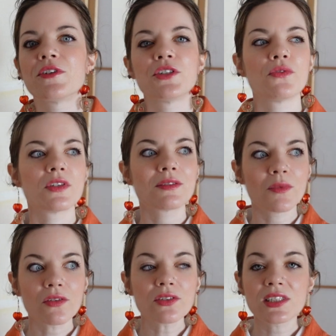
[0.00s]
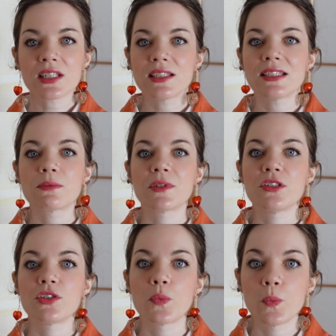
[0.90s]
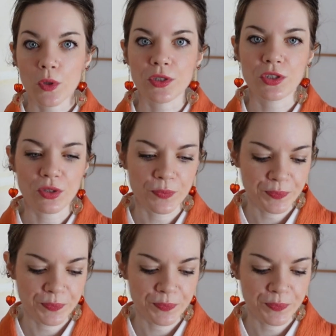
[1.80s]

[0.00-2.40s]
into the smaller sizes when you don't want to.